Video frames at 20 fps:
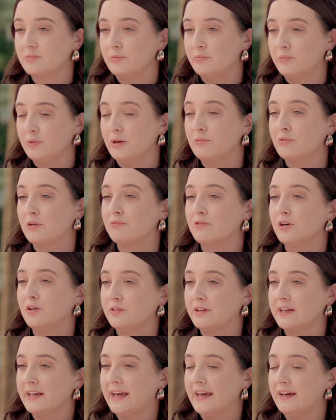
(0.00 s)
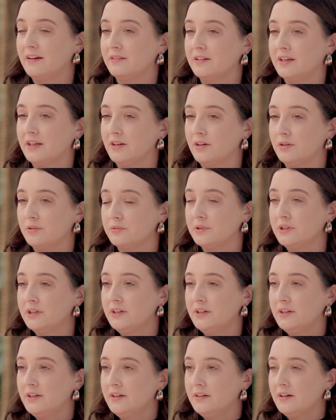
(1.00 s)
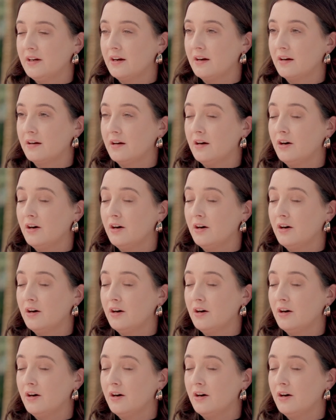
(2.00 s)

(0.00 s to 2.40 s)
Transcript: when we were rolling out, you know, our